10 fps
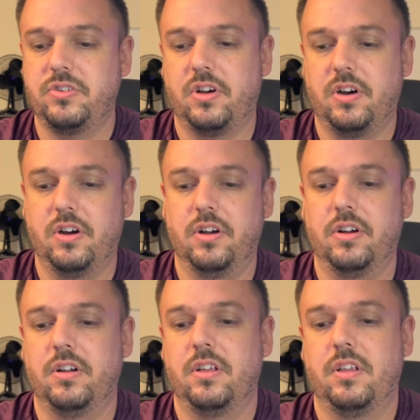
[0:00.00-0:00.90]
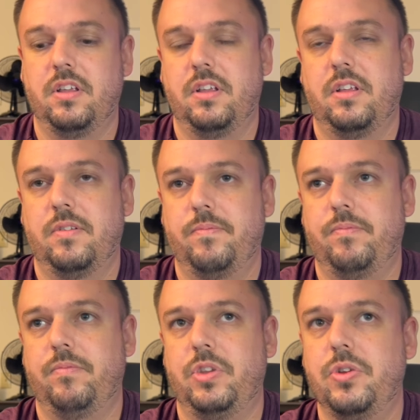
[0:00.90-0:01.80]
are
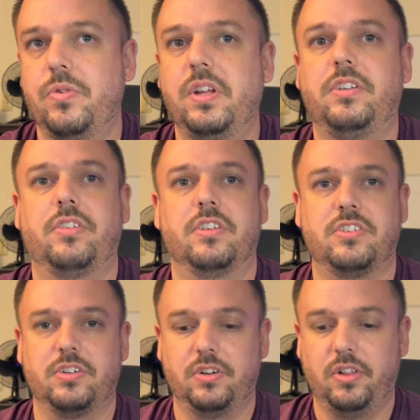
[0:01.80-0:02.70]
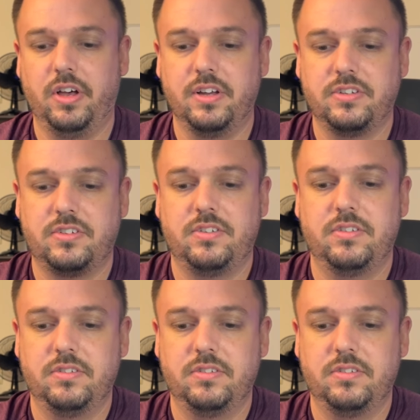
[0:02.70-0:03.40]
unique to the serialized